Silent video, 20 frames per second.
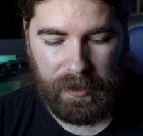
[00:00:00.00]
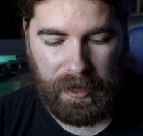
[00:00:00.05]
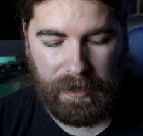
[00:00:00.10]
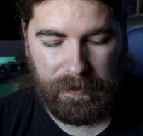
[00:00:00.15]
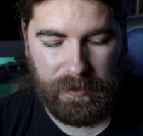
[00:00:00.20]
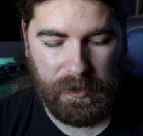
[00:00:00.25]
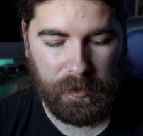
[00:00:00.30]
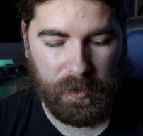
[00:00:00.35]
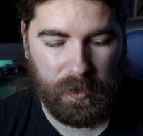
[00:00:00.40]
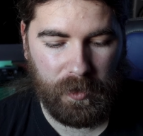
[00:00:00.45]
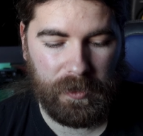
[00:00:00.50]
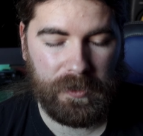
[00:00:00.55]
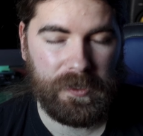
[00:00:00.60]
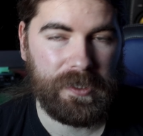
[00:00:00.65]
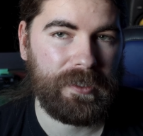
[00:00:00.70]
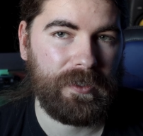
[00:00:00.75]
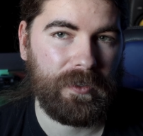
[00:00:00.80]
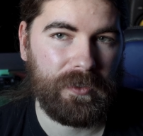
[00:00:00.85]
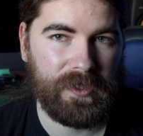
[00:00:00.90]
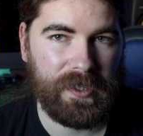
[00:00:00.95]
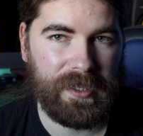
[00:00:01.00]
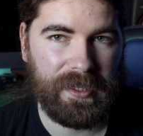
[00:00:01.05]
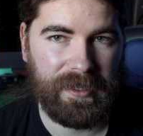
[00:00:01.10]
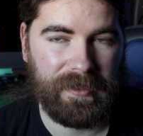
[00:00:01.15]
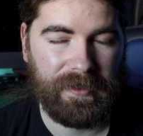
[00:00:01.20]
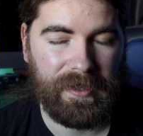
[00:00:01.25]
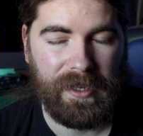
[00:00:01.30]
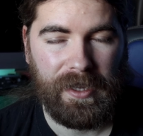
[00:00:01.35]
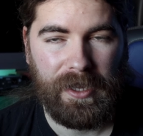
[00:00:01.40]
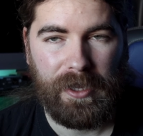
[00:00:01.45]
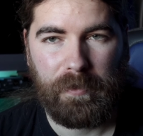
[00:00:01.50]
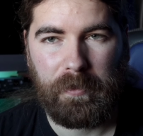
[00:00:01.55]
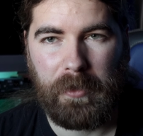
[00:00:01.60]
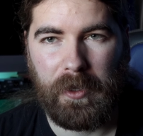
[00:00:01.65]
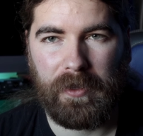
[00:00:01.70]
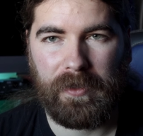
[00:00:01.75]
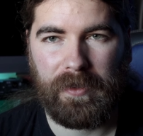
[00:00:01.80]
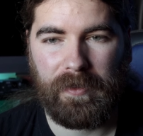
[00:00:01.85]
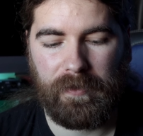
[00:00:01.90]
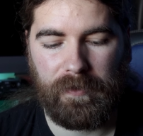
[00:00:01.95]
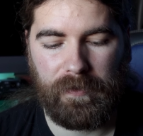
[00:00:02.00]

have some quality loss here, but